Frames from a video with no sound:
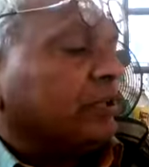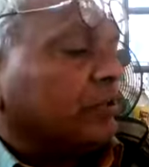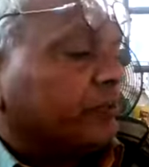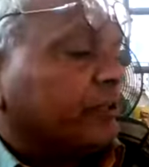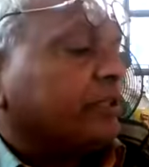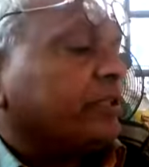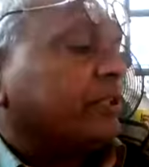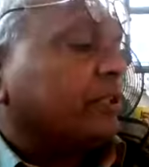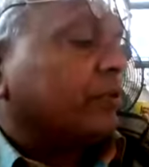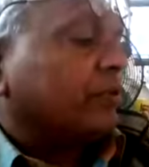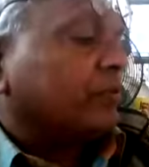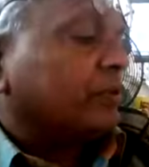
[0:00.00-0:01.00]
written
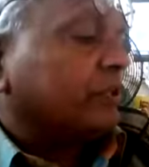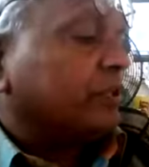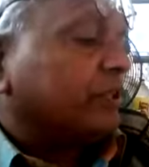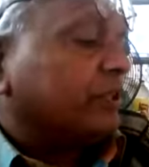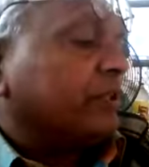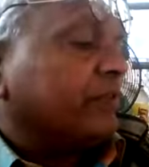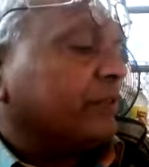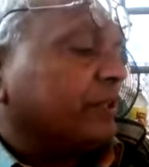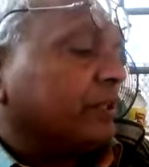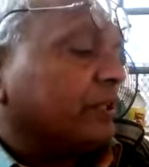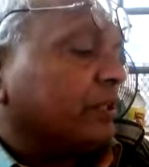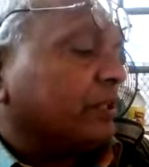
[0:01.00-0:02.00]
there on the each and
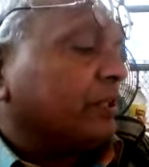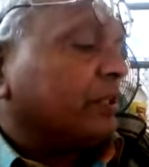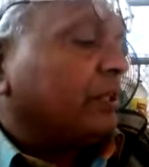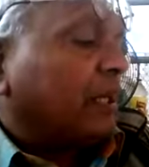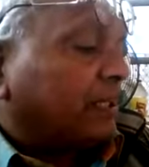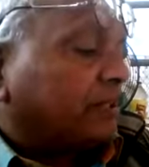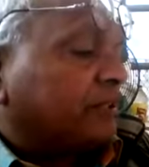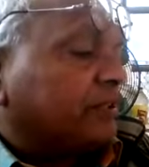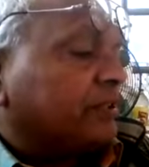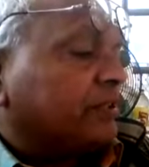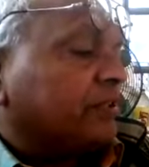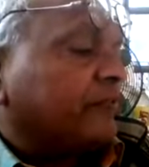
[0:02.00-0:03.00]
every day.
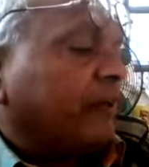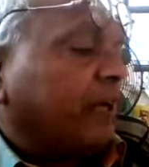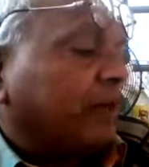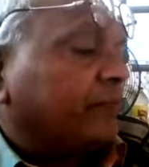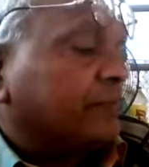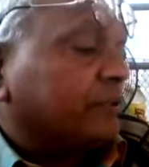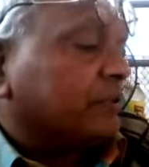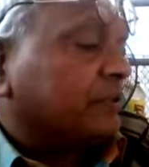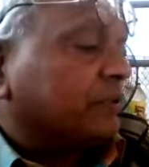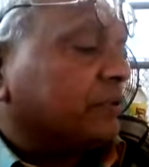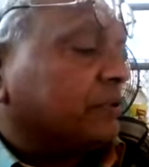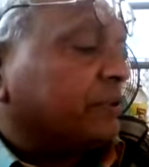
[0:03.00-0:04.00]
Accidents if happen,
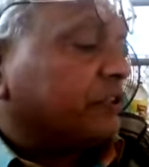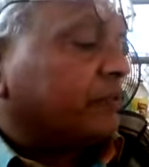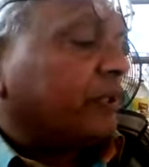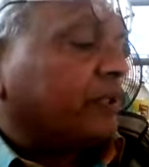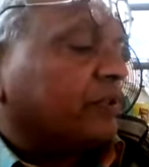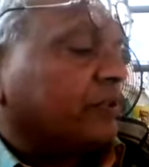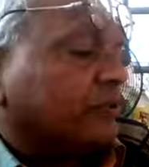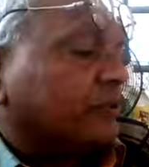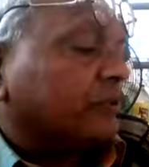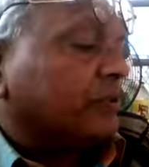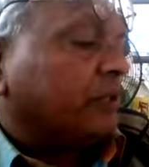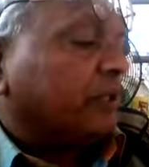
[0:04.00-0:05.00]

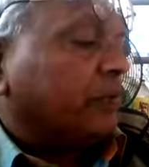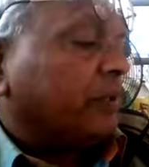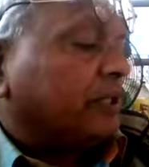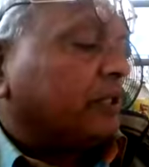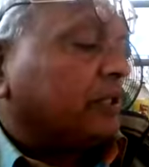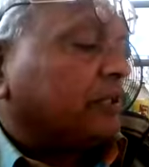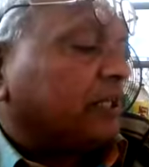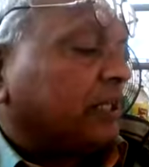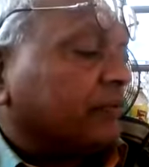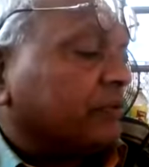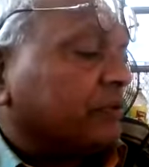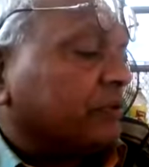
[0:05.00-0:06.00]
inspections, materials
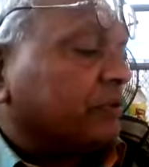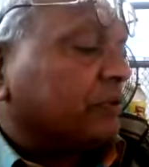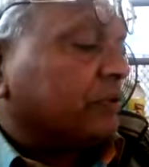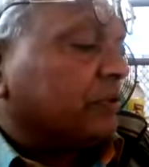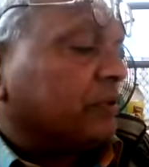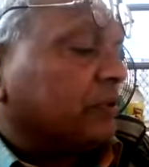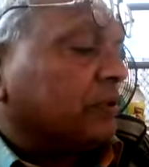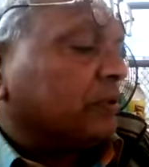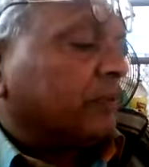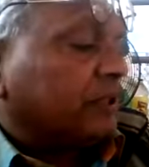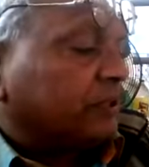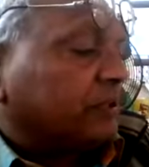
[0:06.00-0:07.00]
arrived,
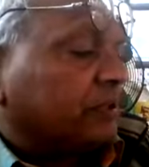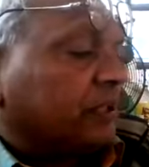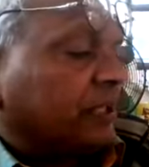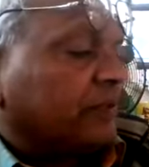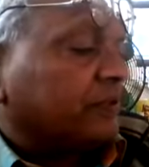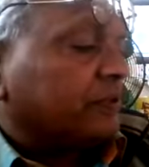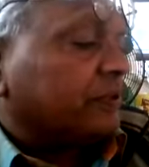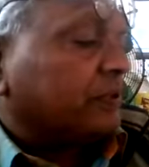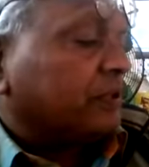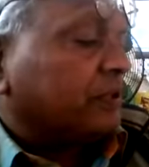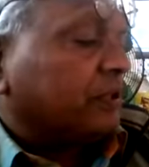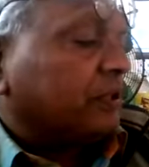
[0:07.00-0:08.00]
machines arrived,
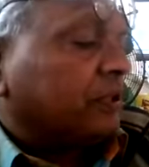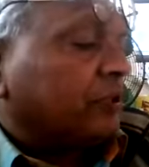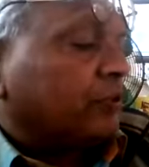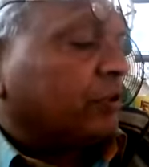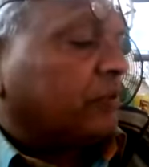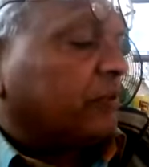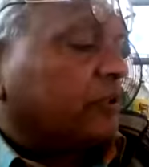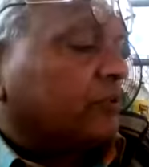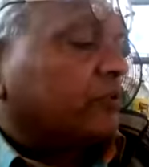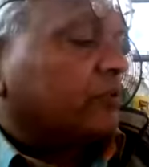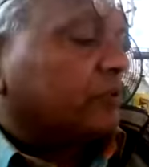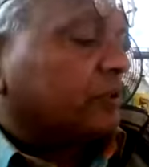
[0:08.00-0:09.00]
total
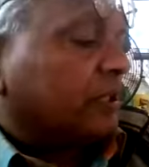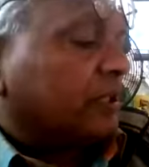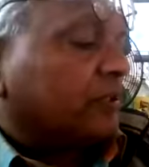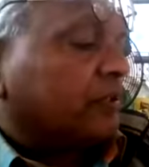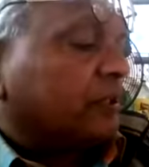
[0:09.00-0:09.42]
machines on site,